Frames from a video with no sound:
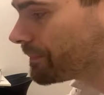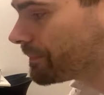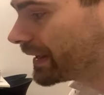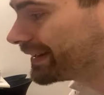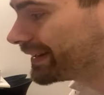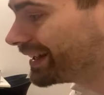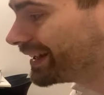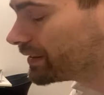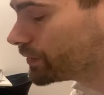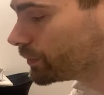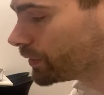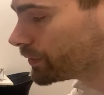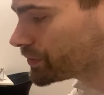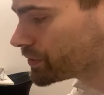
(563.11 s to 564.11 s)
and then you
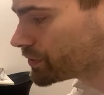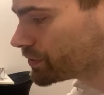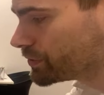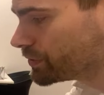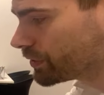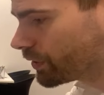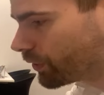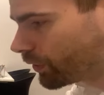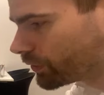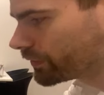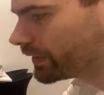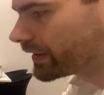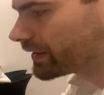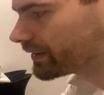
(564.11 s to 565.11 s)
want to
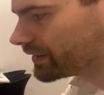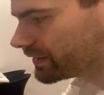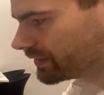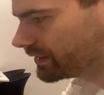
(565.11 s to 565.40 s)
convert it